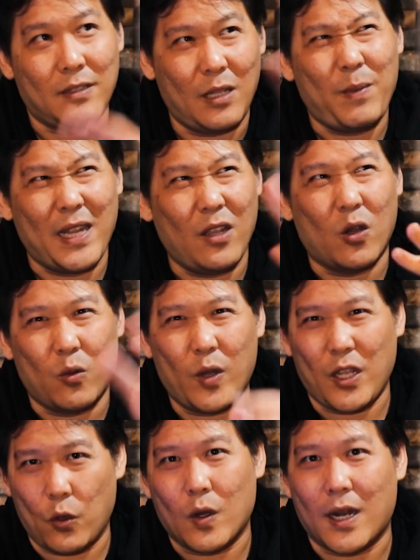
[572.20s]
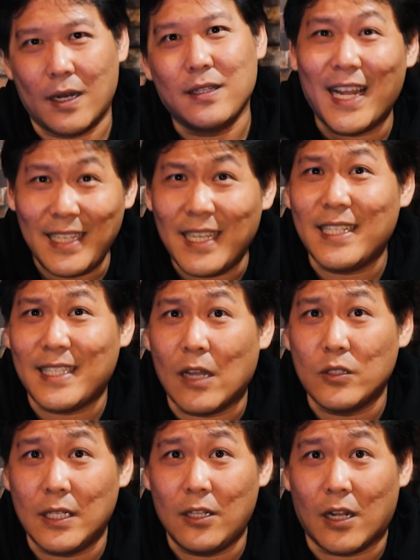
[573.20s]
Depending on where you are. Under
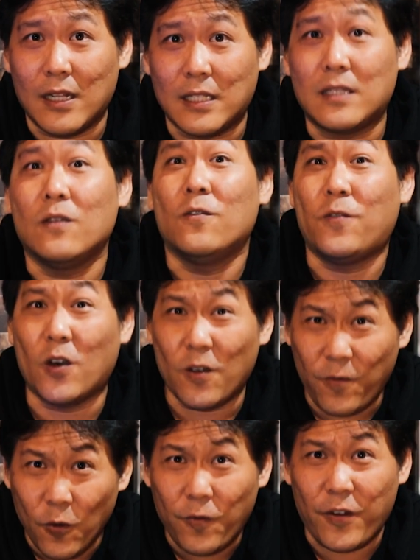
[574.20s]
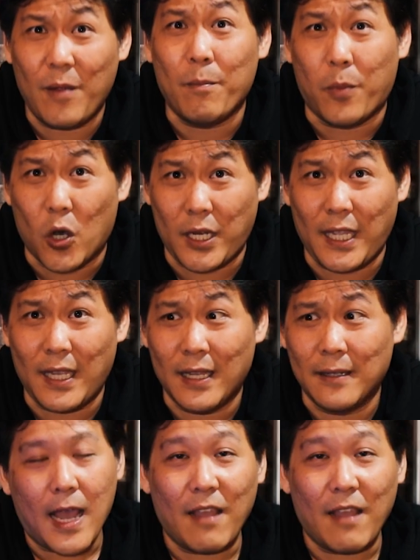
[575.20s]
$1,000 for a full frame body.